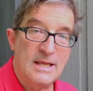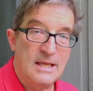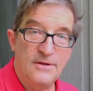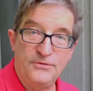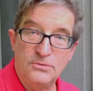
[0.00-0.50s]

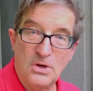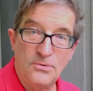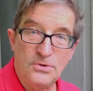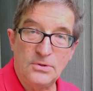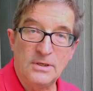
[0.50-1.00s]
If you
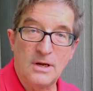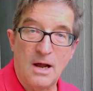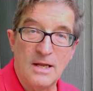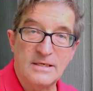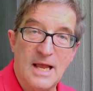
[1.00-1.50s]
don't, you can
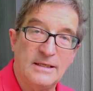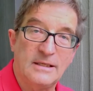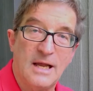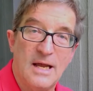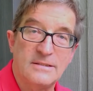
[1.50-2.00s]
contact the
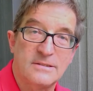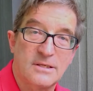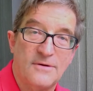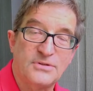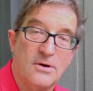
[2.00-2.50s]
guys at
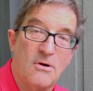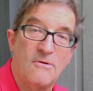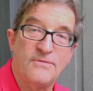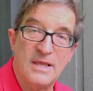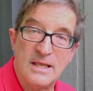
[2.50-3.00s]
Soft Start
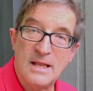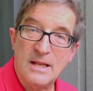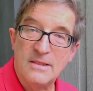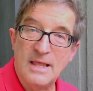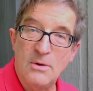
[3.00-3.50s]
RV.
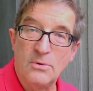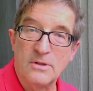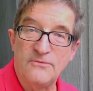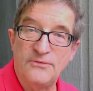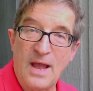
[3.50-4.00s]
They will,
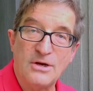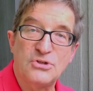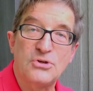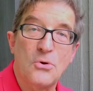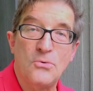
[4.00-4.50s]
in fact,
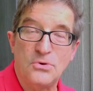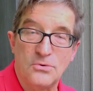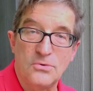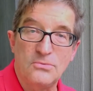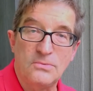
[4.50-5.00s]
show
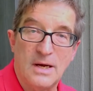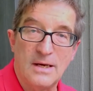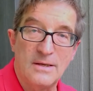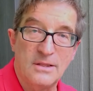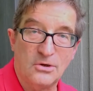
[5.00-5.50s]
you
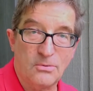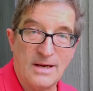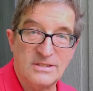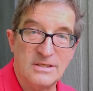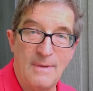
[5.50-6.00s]
uh, the
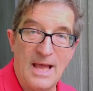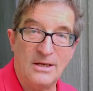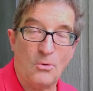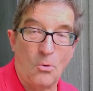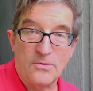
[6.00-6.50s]
correct
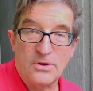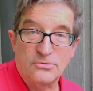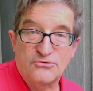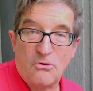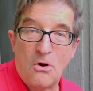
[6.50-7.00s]
schematic or they'll
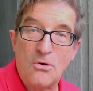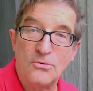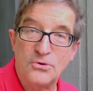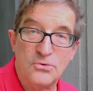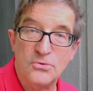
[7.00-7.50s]
draw
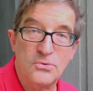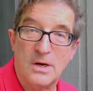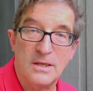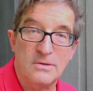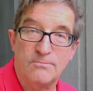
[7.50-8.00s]
you
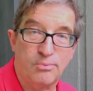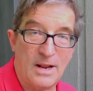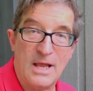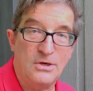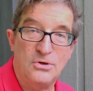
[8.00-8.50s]
a
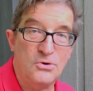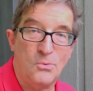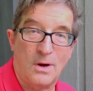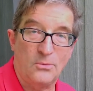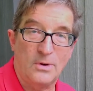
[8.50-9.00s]
brand new
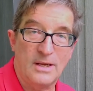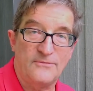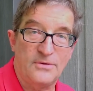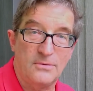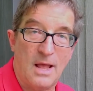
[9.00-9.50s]
one,
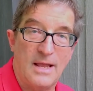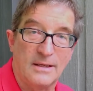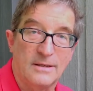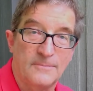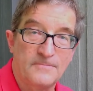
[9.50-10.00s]
whatever you like.